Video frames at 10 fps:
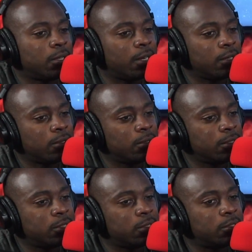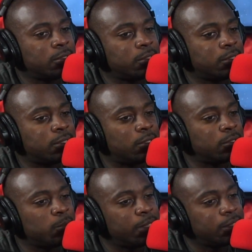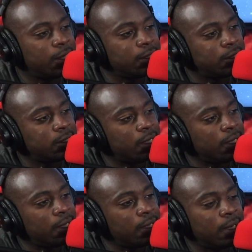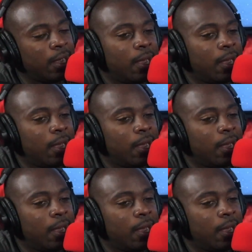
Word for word: kind of girly songs, songs where he's kind of singing.